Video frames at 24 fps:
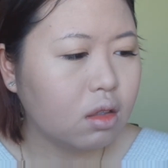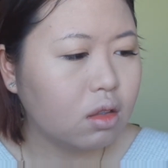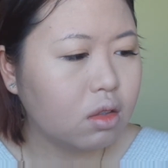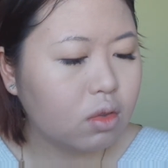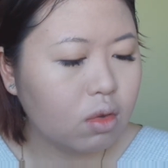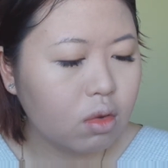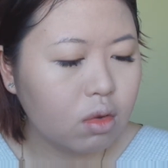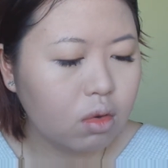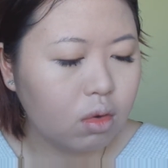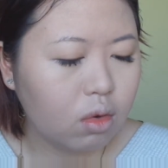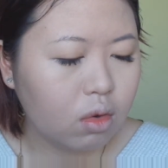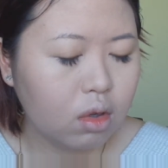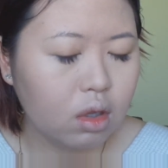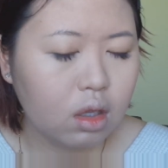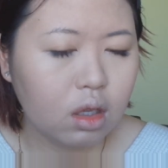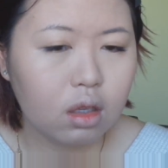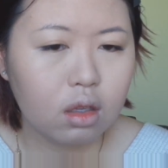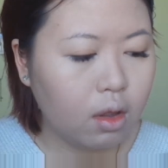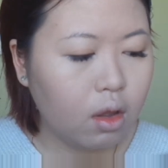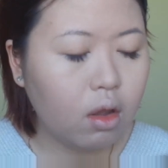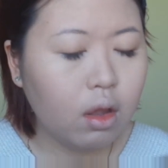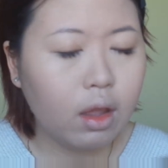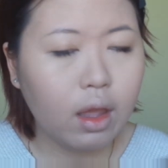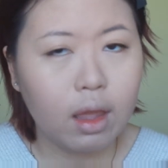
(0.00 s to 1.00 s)
It's so annoying.
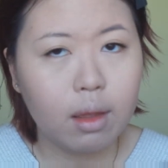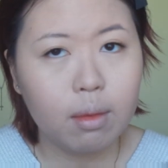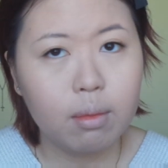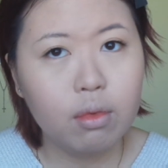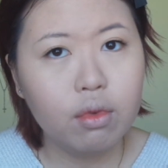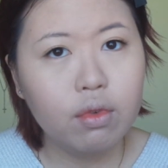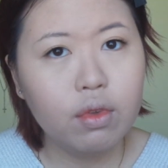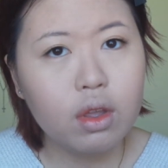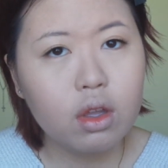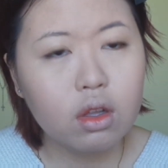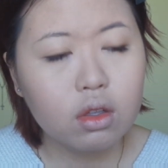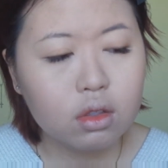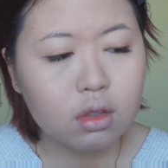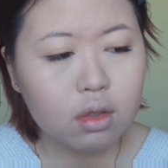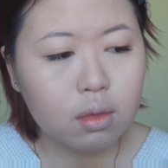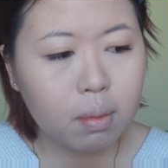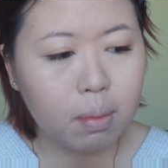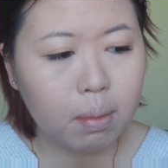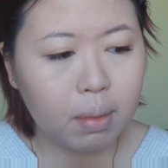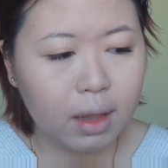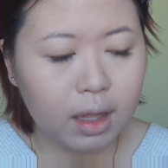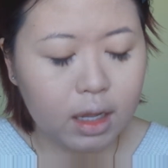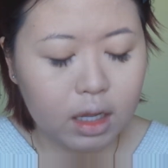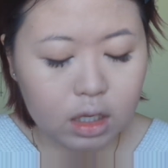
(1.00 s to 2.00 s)
Okay, moving on to
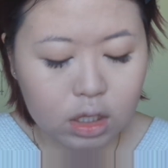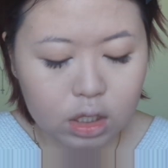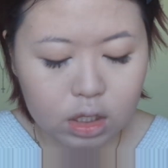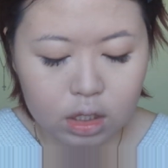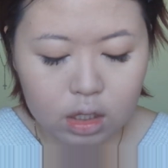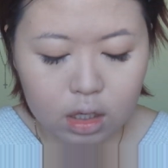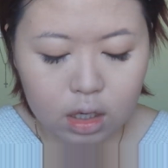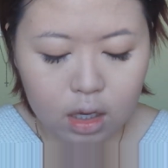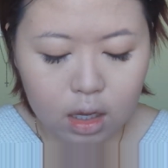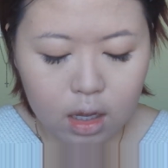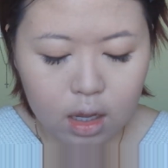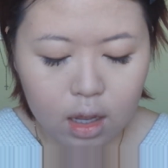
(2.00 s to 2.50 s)
blush.